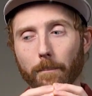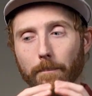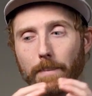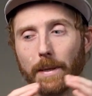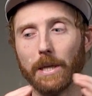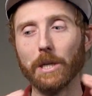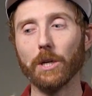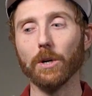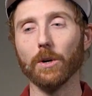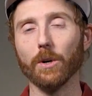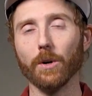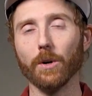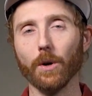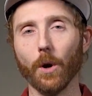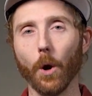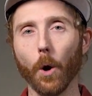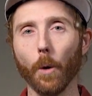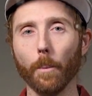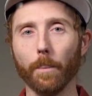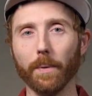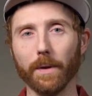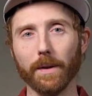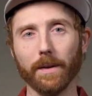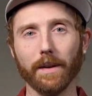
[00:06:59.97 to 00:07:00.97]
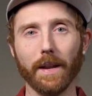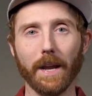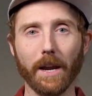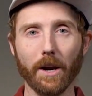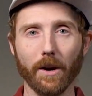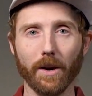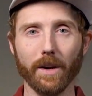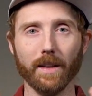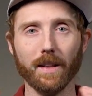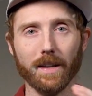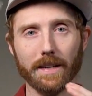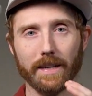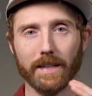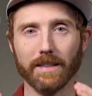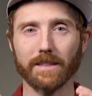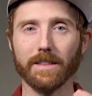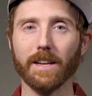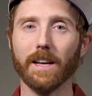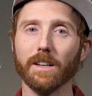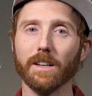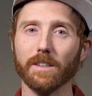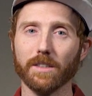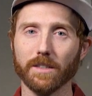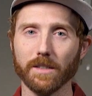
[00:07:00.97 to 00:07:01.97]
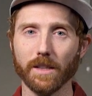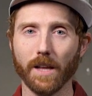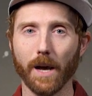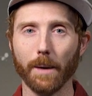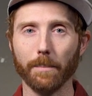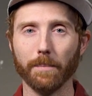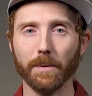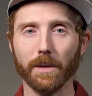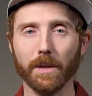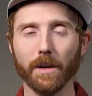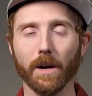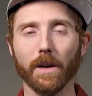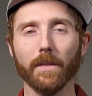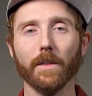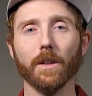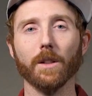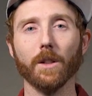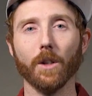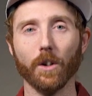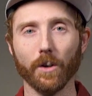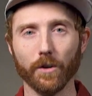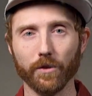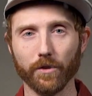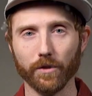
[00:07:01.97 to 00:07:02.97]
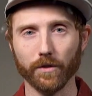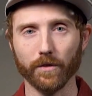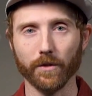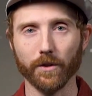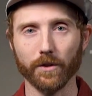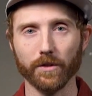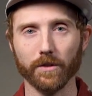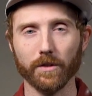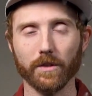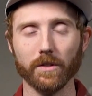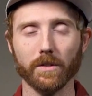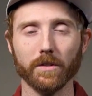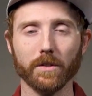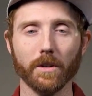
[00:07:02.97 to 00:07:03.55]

bigger open area that gets of sloppy on the larger versions.